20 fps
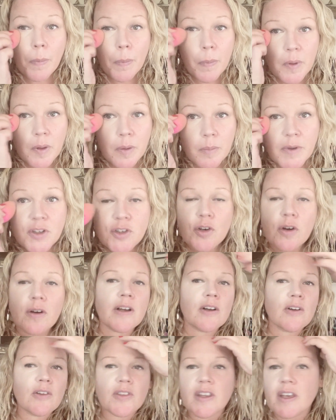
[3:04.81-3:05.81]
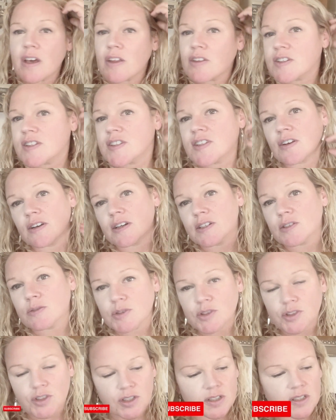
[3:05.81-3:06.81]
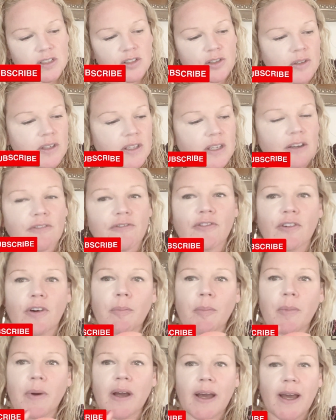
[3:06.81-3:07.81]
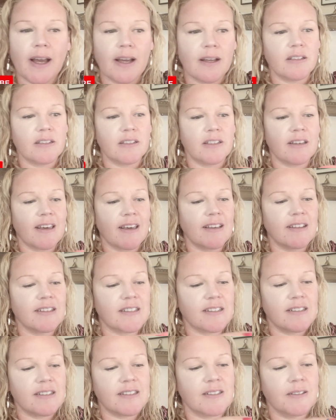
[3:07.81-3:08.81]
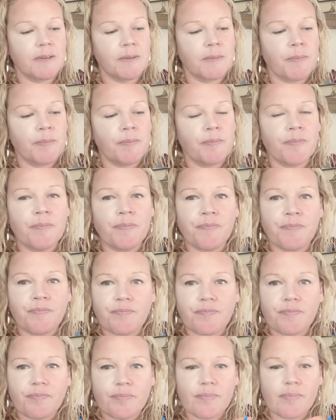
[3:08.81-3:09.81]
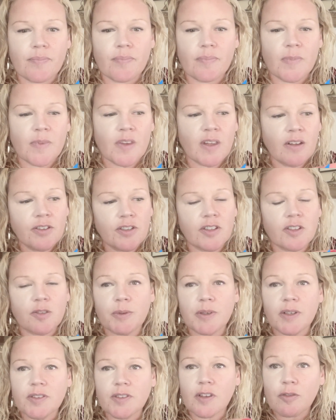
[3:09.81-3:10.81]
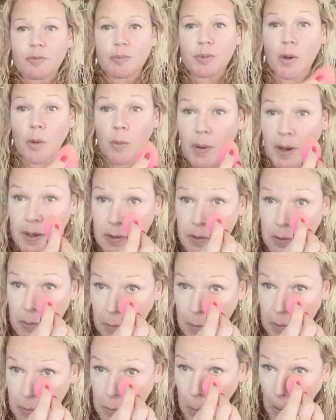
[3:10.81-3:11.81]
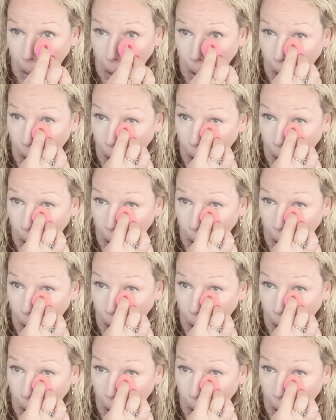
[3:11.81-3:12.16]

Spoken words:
Let me try on the other side with just doing it from my hand, in case it's just because I've put way too much on.